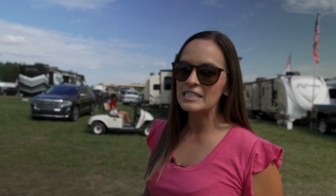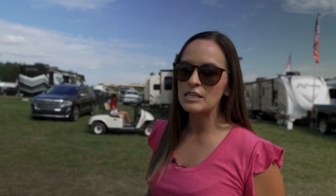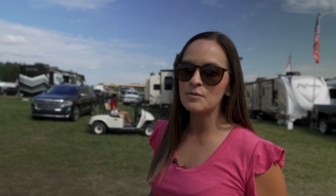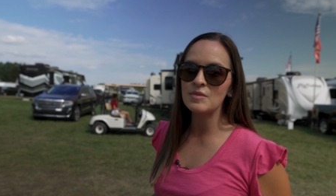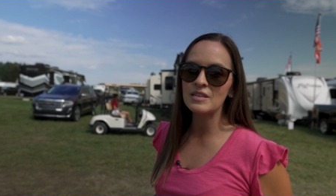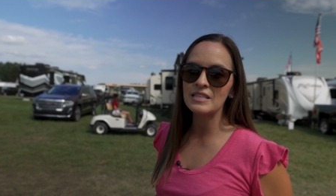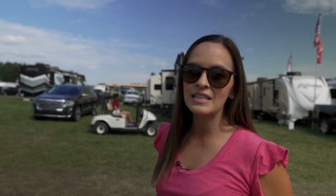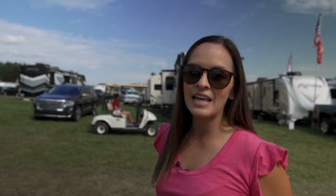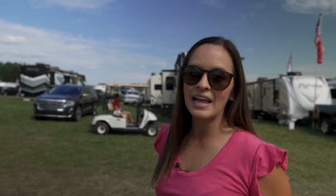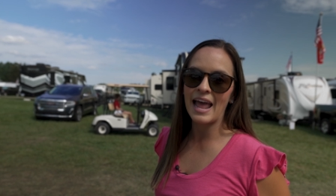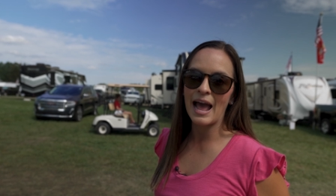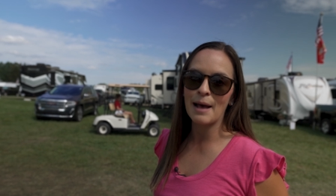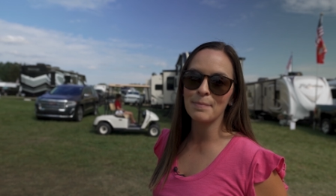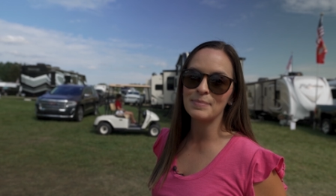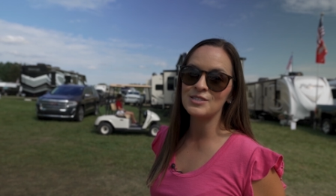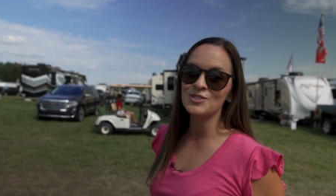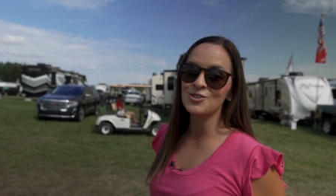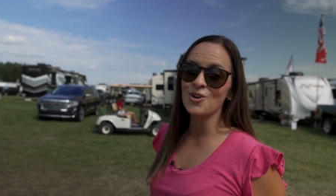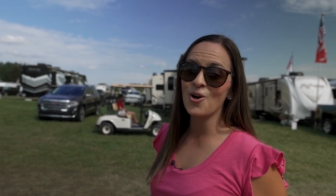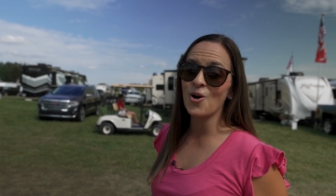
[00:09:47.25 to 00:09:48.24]
something that
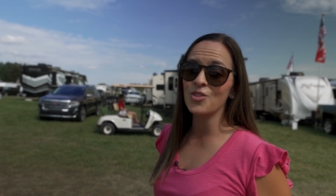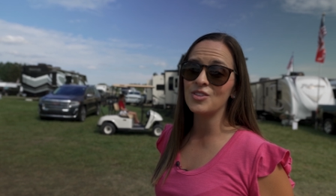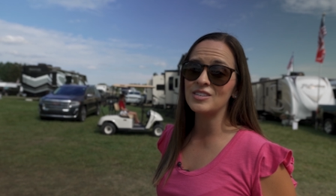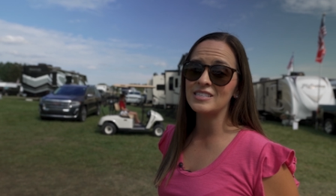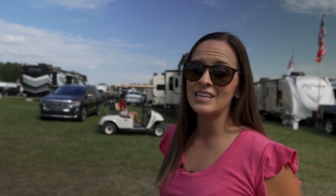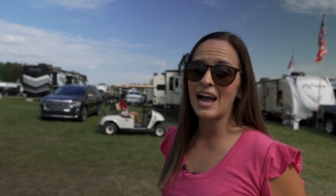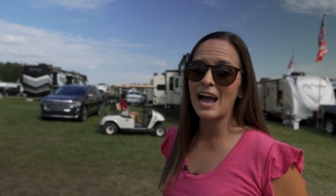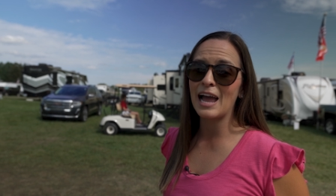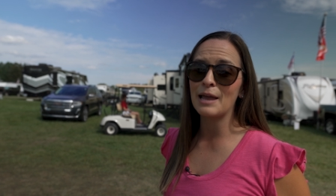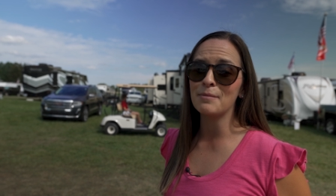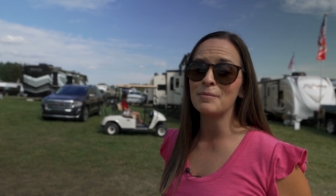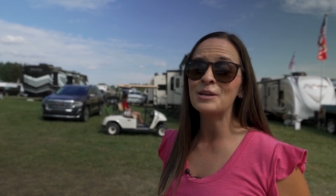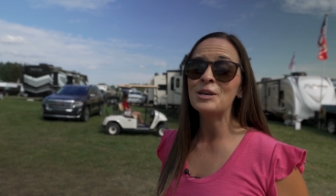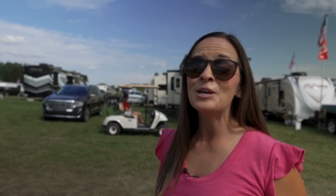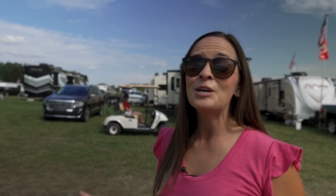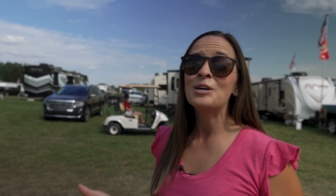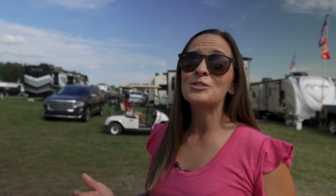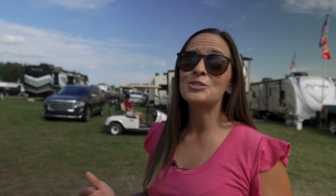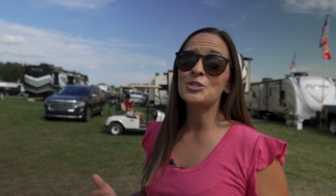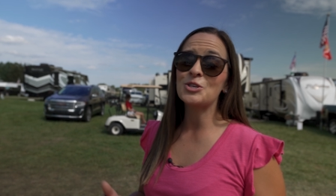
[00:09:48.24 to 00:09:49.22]
happens all the time,
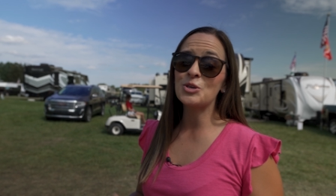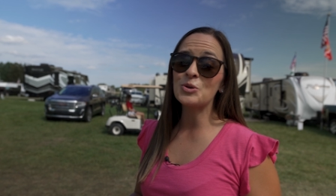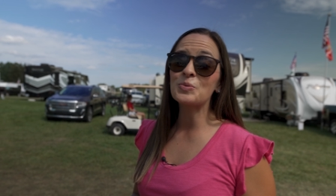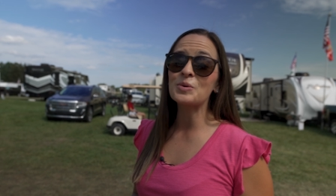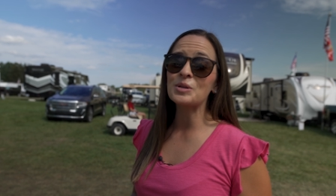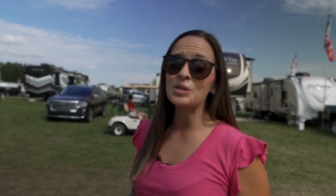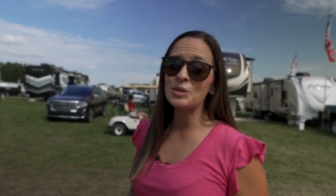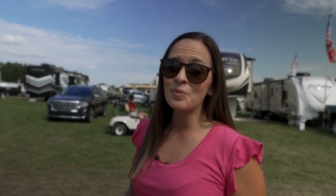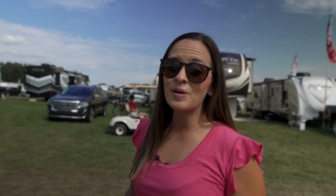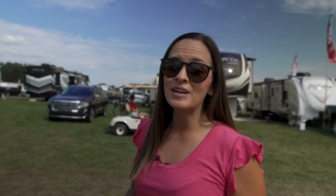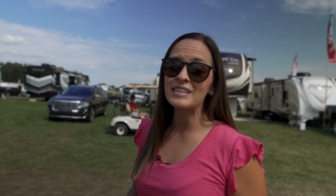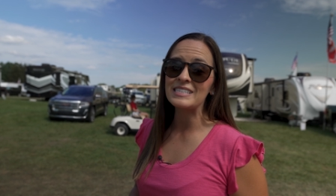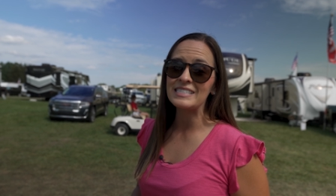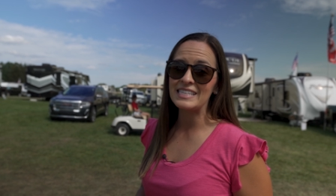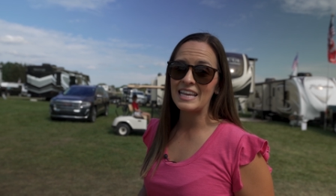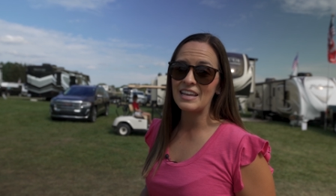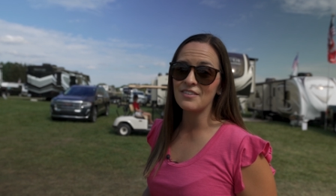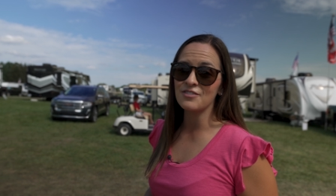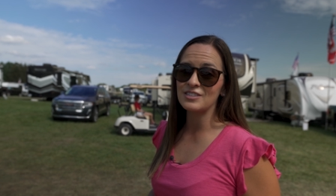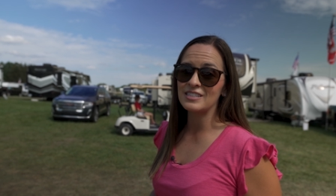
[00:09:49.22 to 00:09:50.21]
so you really want to
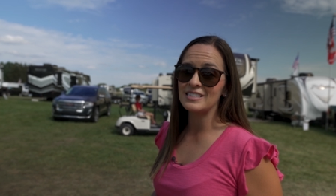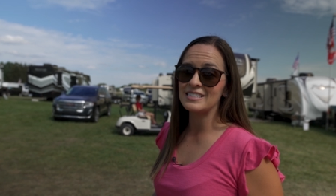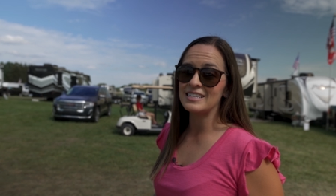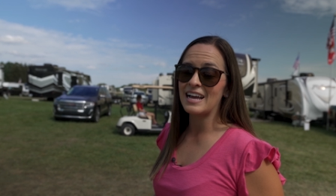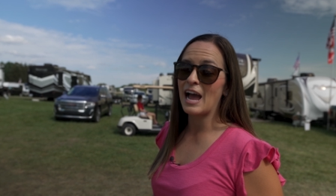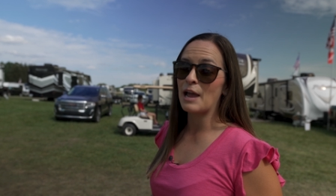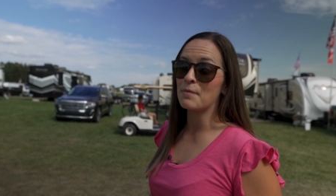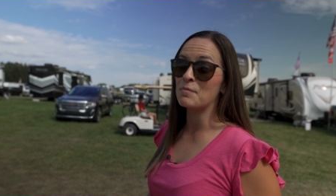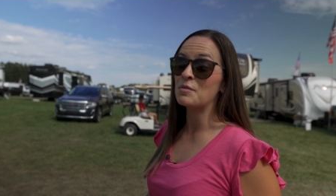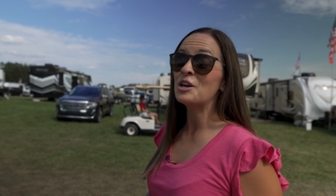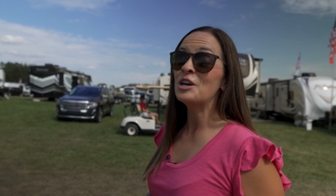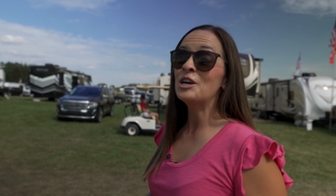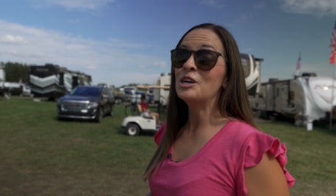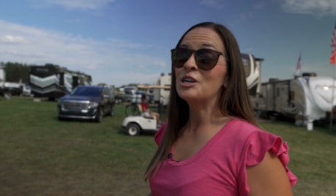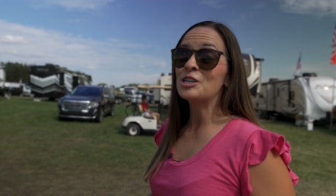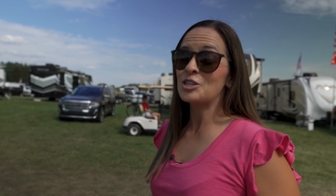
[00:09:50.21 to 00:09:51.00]
savor the time.